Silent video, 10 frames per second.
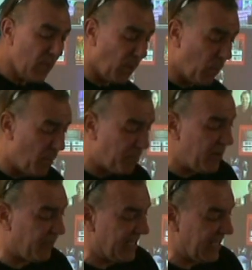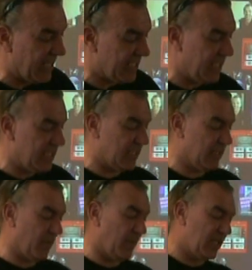But we were briefly, now this
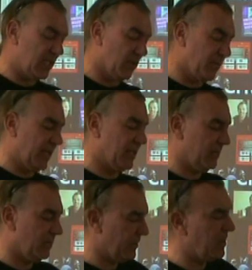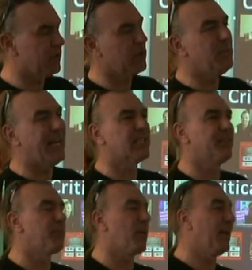is something, some
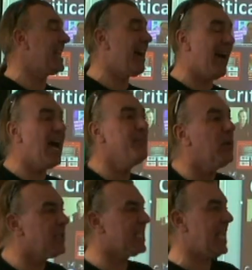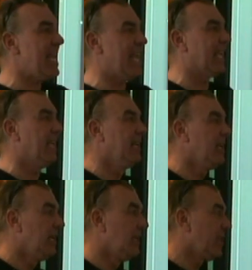ask for, now I'm not saying
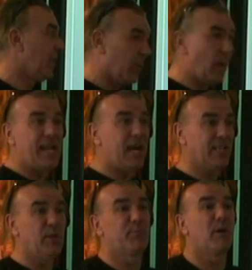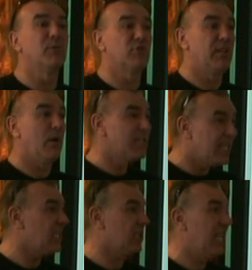that the way I do promissory notes
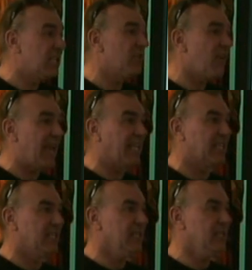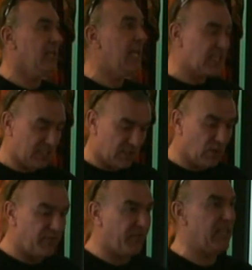is correct. It's
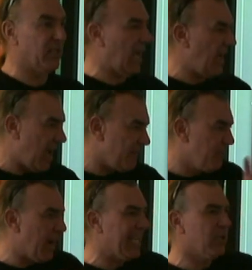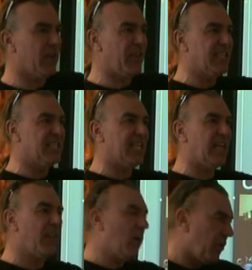stuff, I've mangled things
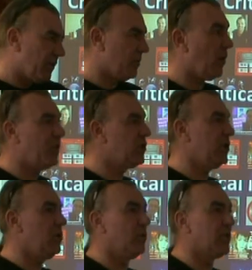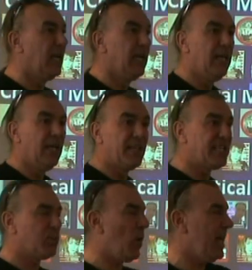together that others use.
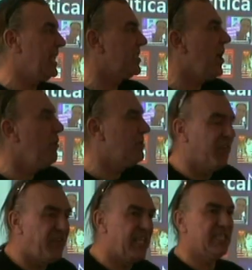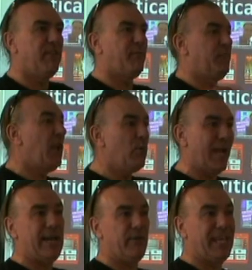This is why there's no definitive
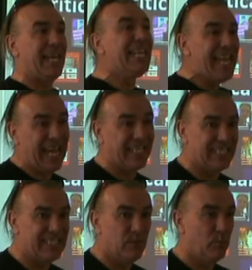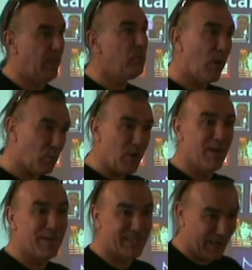note out there yet. When one
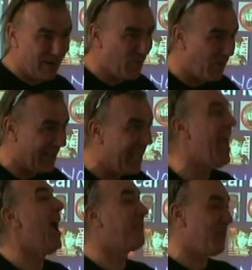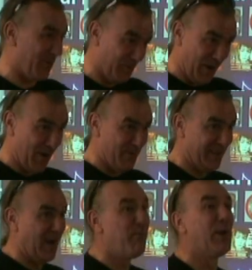works, don't worry, everyone will know,
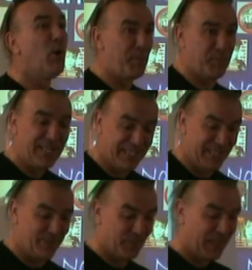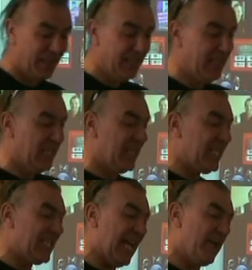and we'll all be printing them.
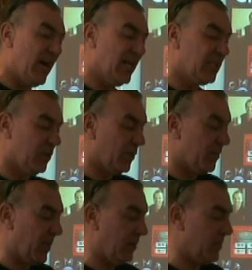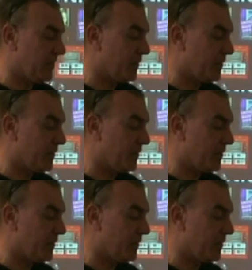This is how I do them, though.